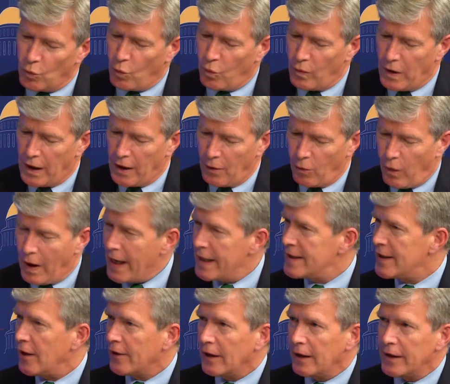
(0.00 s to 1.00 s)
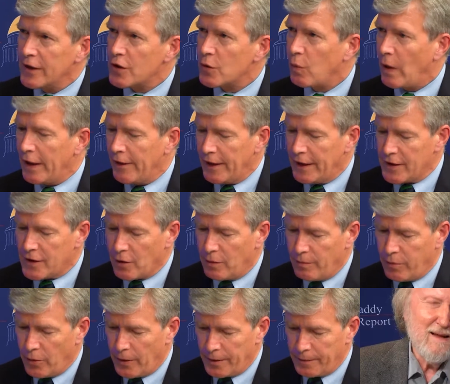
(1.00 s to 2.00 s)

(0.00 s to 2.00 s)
Why is he on the list? Why do you think he's so important?